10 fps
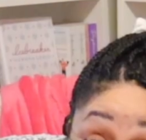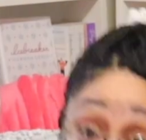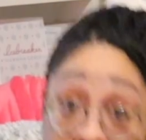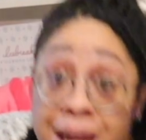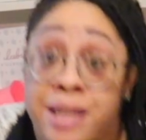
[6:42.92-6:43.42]

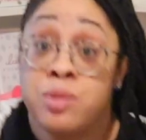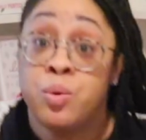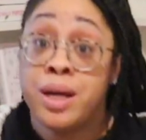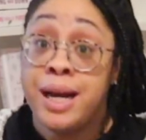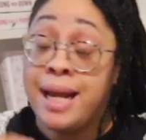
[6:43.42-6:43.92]
The next
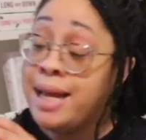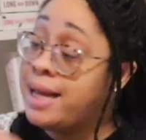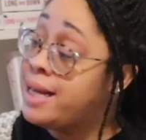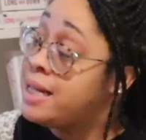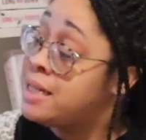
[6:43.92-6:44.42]
one
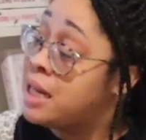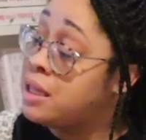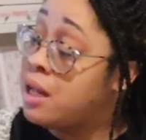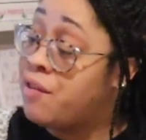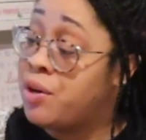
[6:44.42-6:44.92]
is
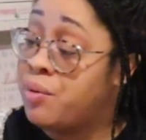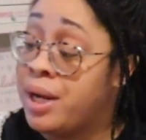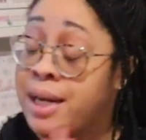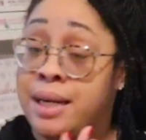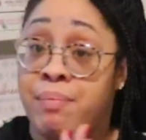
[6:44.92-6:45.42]
Love
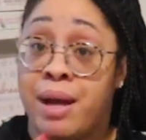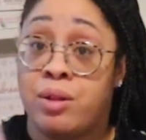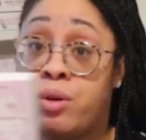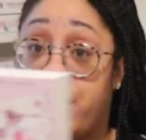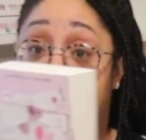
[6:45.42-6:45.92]
Unwritten by
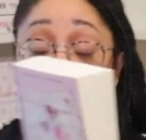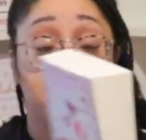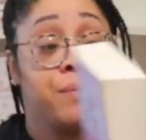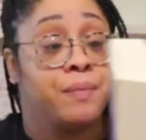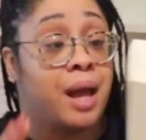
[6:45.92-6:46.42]
Lauren
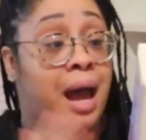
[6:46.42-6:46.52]
Asher.